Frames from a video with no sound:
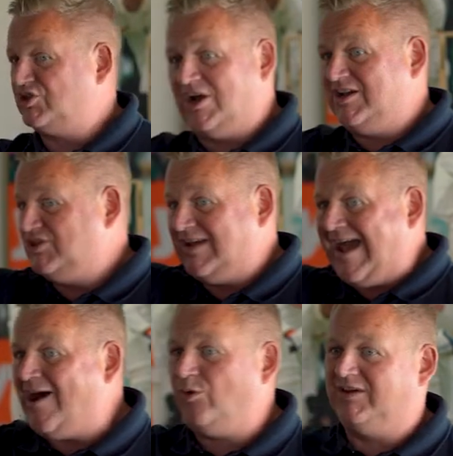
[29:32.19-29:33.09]
are changing,
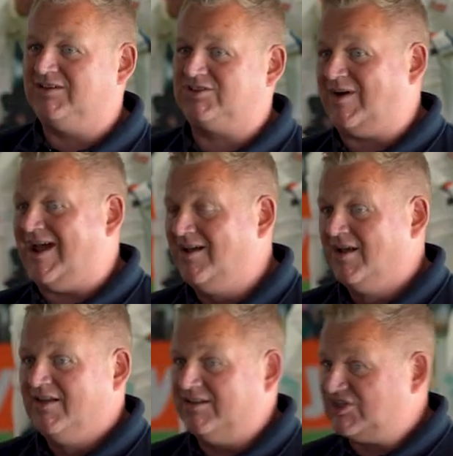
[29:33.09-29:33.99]
how they
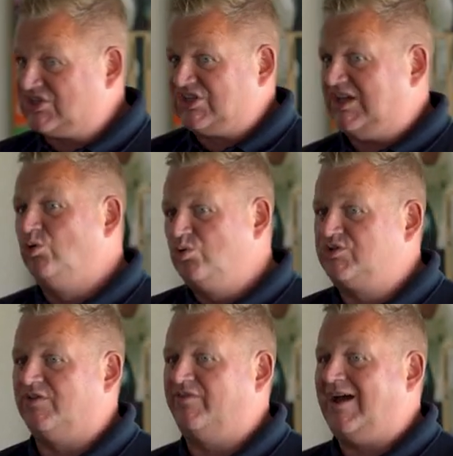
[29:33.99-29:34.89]
interact, the
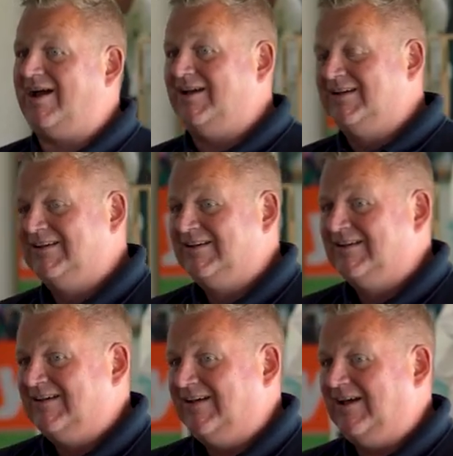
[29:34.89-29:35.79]
skills of that.
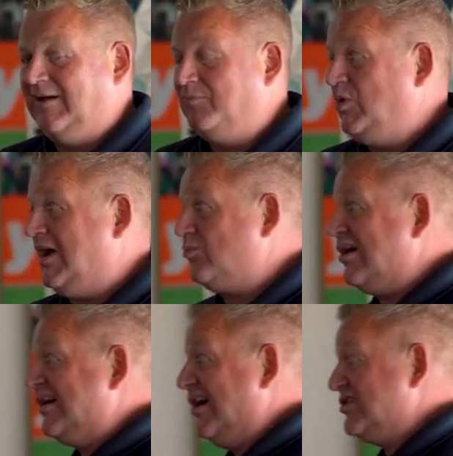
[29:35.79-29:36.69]
Um, we had
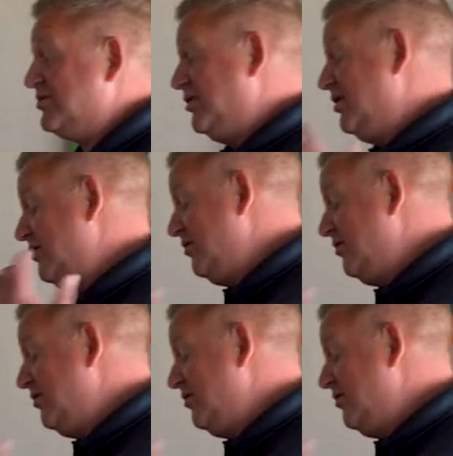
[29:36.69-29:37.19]
one customer